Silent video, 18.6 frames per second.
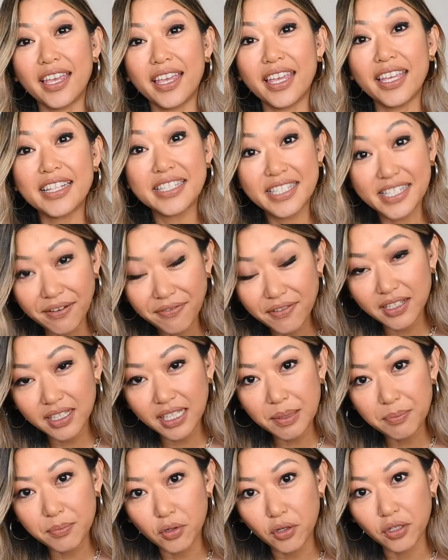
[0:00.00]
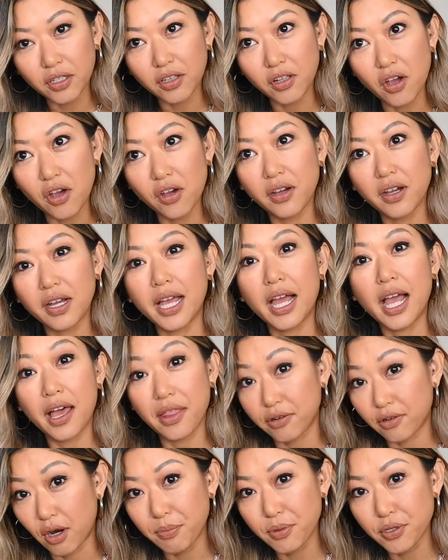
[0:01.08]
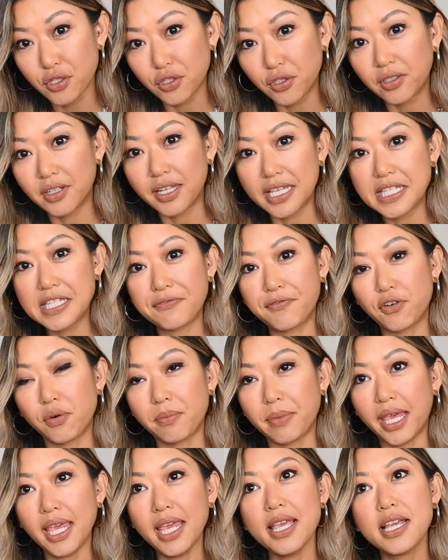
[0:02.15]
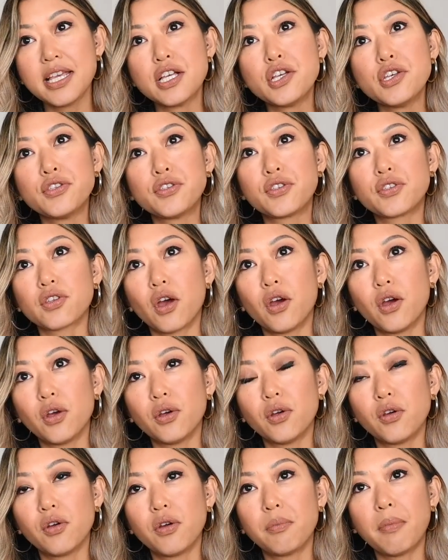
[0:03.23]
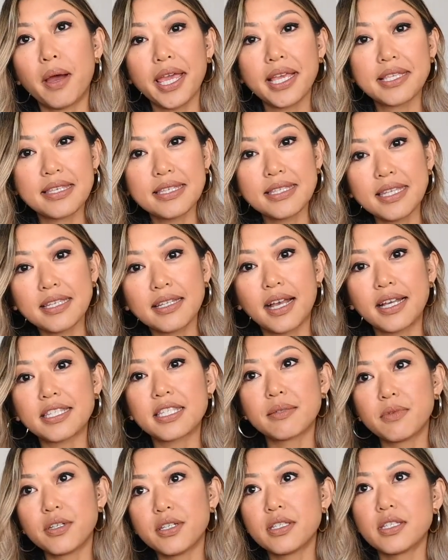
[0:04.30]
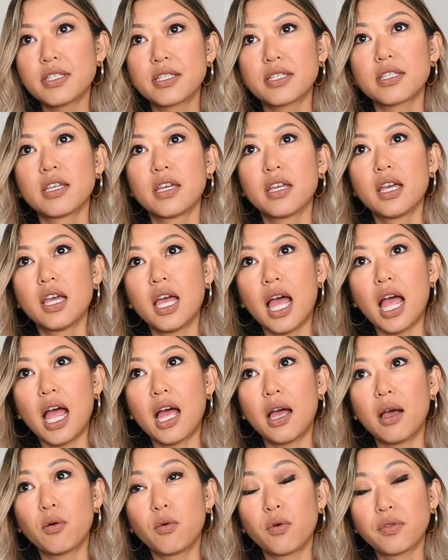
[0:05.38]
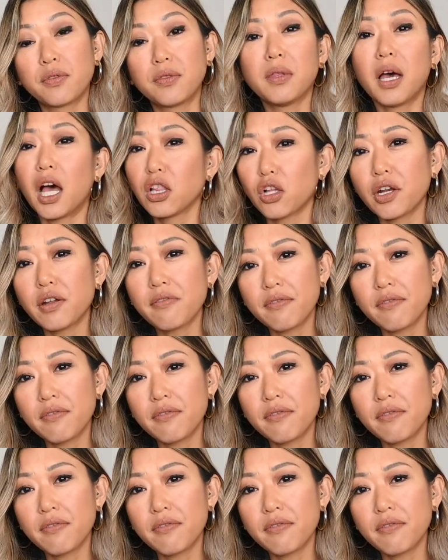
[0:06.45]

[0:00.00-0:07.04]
It definitely brought along other opportunities for me. So my existing customers, a lot